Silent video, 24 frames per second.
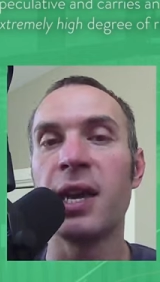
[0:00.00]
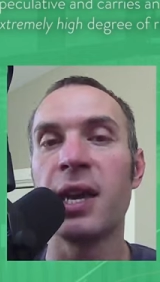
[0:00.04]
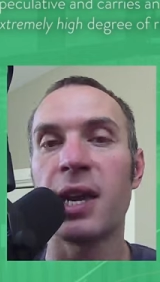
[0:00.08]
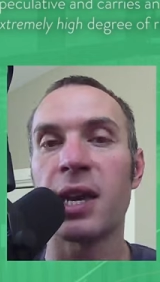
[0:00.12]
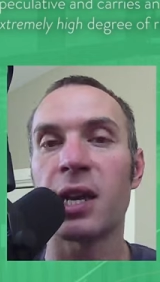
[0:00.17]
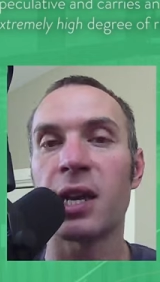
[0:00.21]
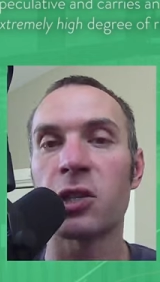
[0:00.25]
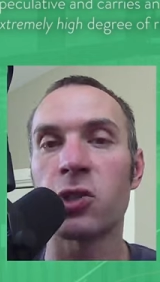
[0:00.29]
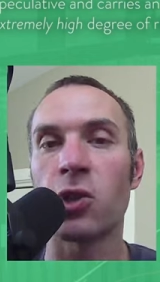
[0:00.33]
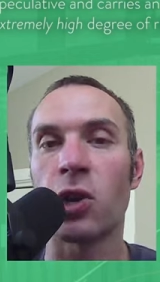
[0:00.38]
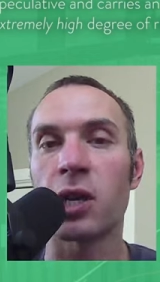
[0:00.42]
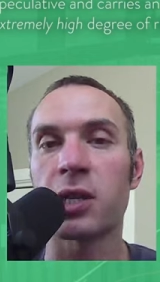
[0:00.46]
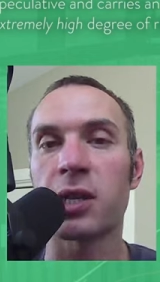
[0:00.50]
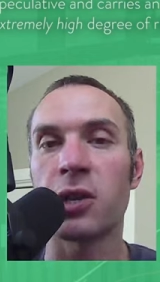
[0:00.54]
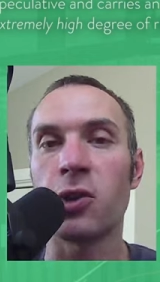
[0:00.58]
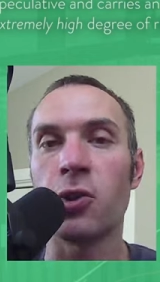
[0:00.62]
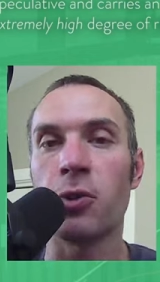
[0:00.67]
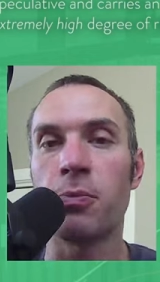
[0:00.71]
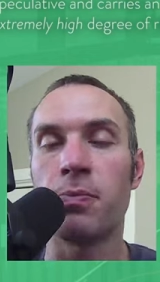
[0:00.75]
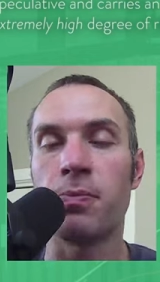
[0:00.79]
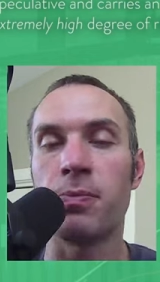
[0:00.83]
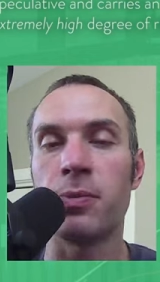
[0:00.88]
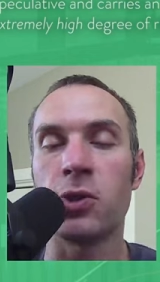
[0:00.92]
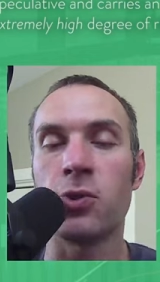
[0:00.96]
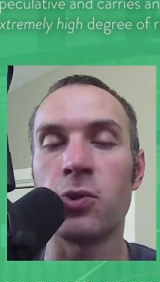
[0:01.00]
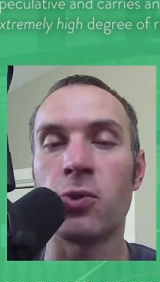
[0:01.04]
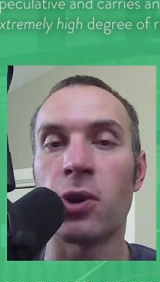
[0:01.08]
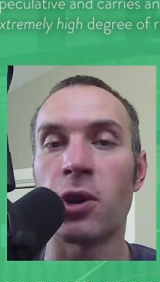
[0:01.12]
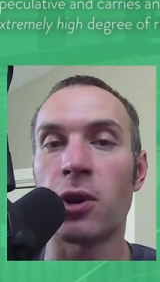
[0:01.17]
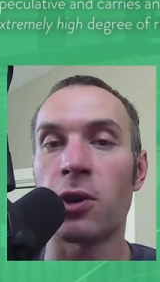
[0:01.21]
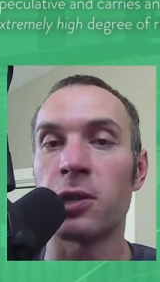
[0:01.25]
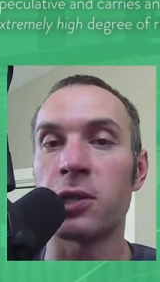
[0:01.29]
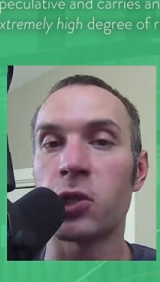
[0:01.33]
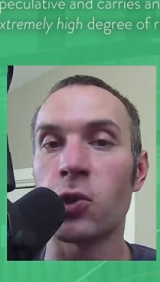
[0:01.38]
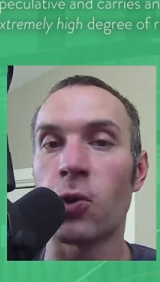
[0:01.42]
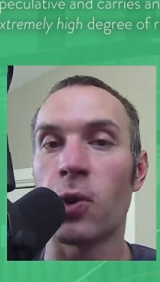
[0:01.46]
And as long as I know you
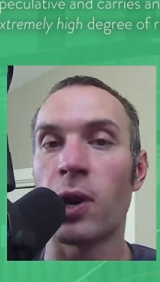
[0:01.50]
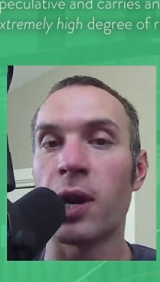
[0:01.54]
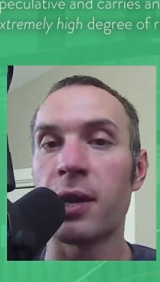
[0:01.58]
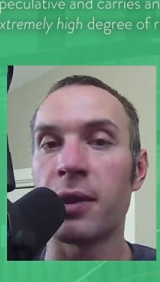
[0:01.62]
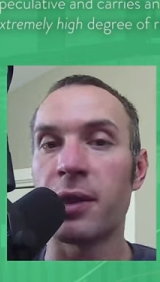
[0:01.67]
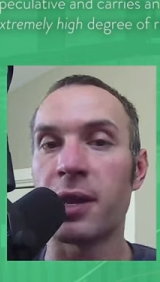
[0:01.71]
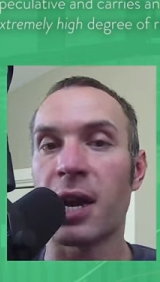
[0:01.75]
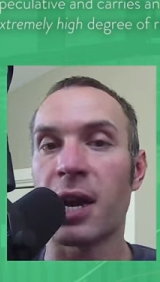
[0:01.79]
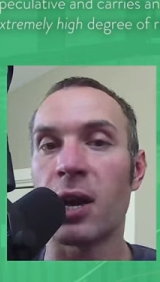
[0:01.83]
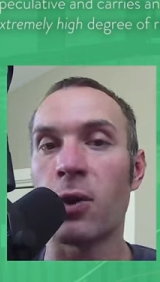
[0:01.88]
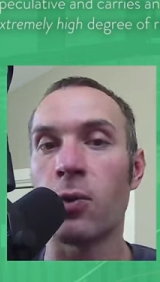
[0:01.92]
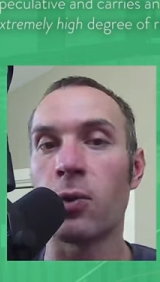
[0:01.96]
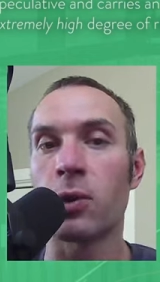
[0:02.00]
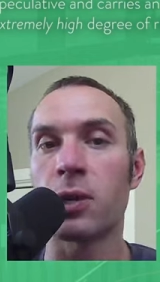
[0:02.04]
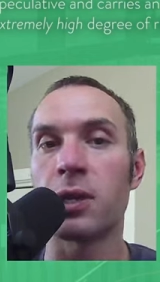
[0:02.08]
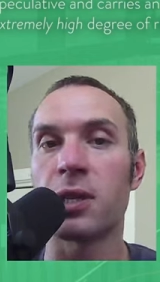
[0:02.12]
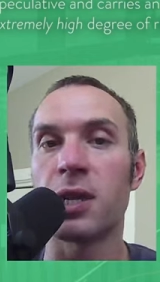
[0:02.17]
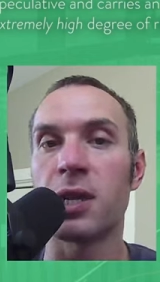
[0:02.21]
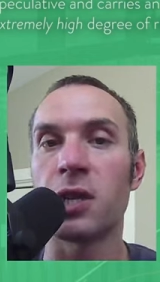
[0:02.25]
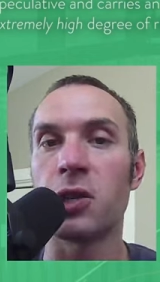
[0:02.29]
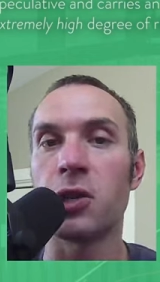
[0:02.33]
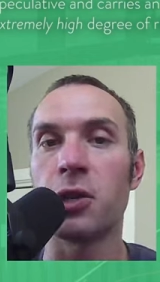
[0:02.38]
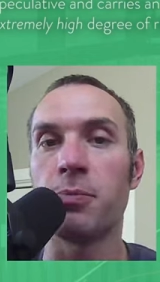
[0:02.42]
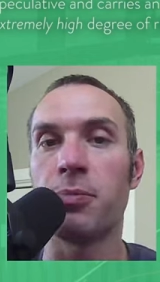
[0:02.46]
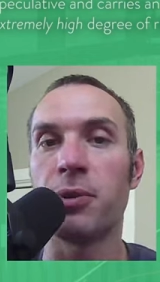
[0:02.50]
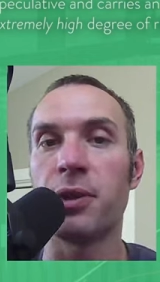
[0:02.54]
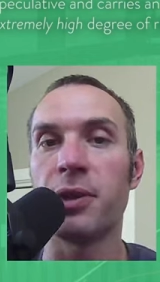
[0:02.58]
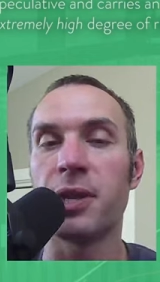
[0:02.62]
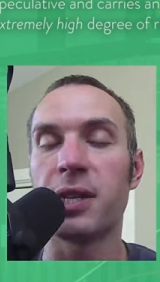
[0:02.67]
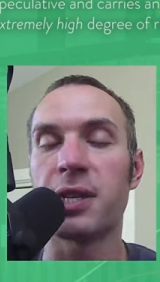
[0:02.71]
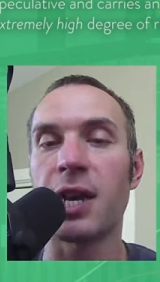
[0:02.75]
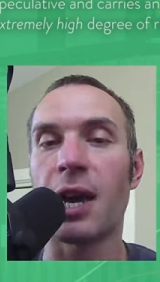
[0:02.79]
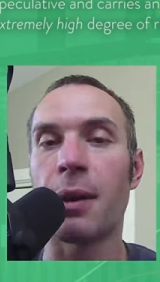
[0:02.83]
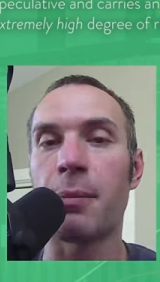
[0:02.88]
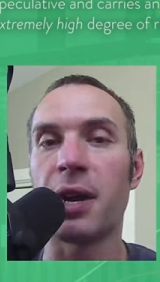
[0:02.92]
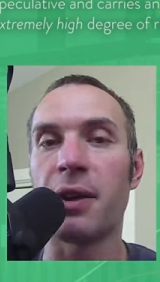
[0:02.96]
are enjoying, then I will continue to put in the
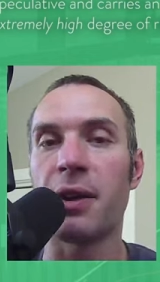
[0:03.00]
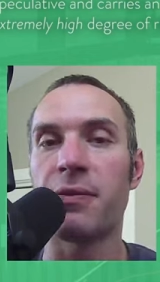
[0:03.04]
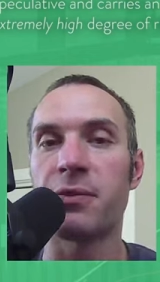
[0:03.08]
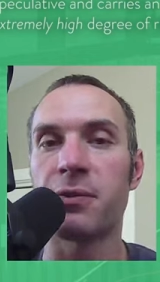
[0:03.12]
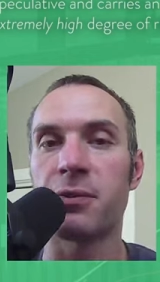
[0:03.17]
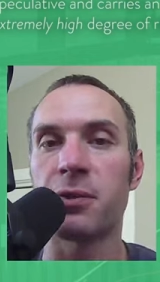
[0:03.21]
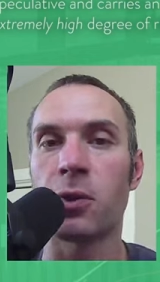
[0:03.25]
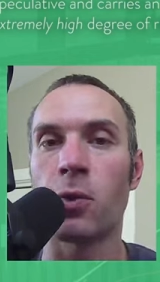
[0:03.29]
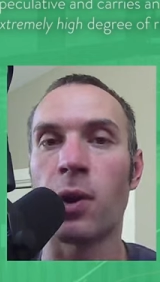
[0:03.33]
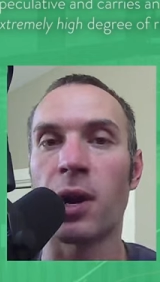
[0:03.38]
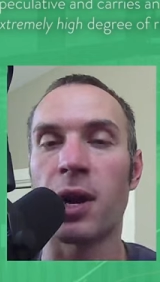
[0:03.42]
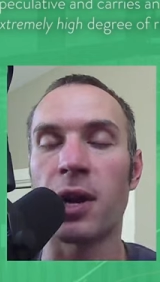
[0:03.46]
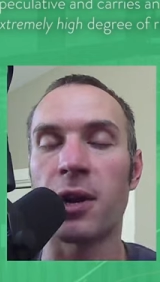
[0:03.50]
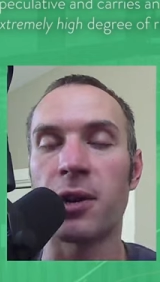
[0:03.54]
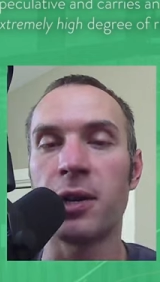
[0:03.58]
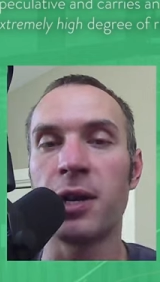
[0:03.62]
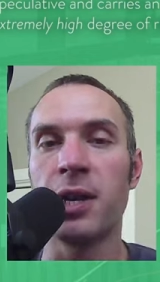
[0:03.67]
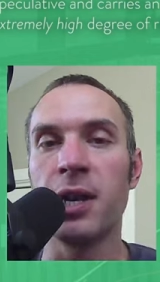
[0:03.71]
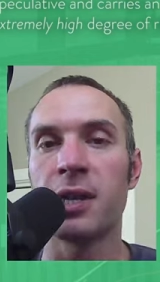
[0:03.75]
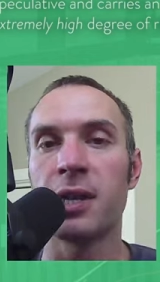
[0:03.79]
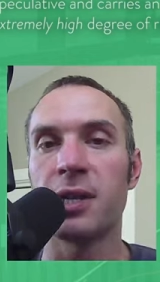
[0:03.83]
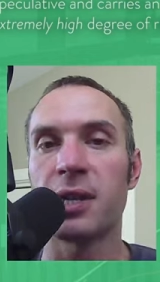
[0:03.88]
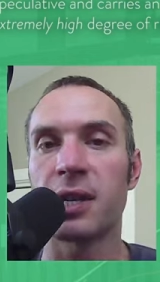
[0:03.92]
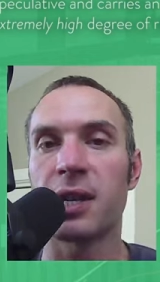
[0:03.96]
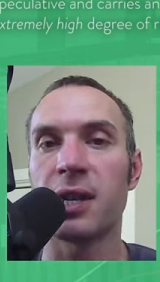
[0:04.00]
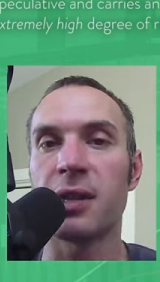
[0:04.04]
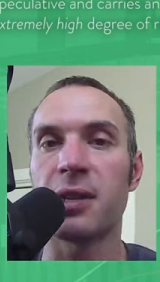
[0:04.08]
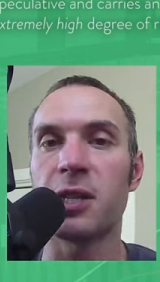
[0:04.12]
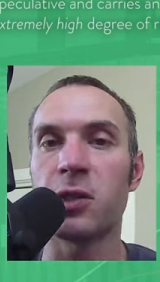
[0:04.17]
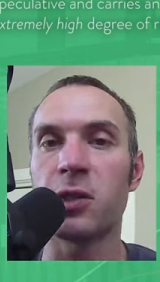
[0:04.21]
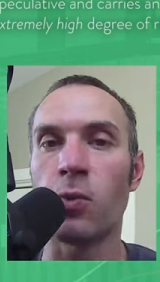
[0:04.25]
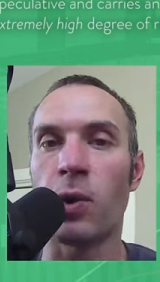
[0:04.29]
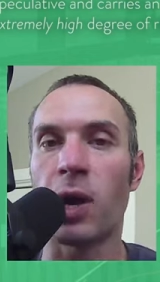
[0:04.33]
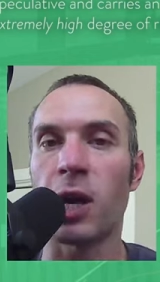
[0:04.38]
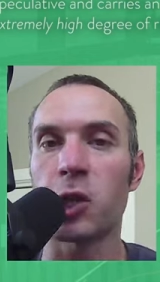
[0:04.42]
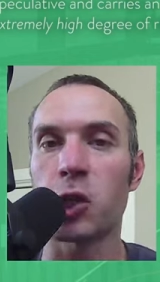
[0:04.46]
time and effort required to get
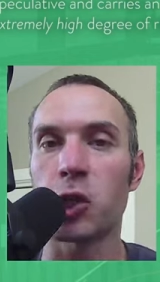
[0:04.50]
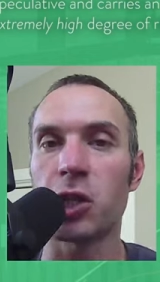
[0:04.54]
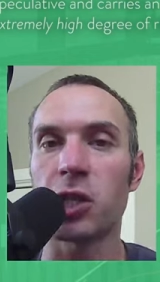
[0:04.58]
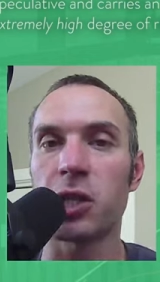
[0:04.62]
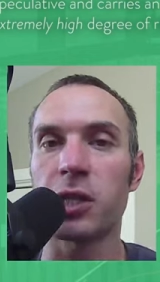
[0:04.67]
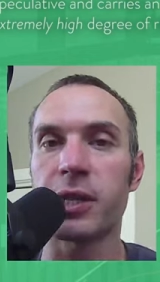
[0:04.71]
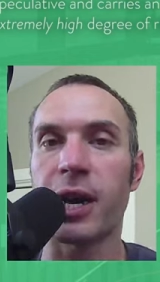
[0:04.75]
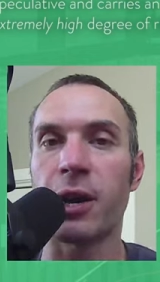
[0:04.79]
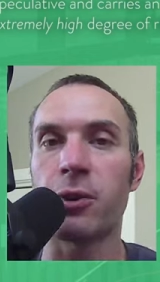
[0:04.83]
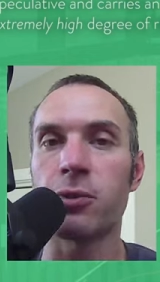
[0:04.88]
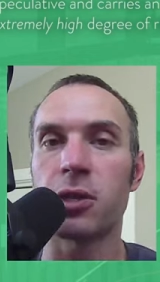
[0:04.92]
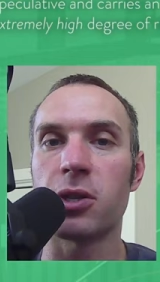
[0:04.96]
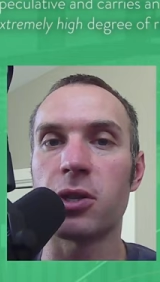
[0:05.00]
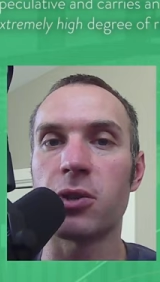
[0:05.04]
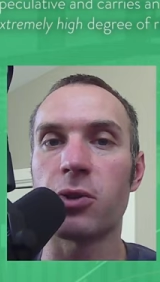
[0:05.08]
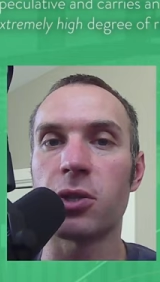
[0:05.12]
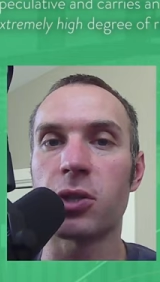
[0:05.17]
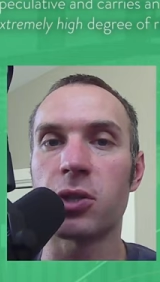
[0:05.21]
these watch lists out to you.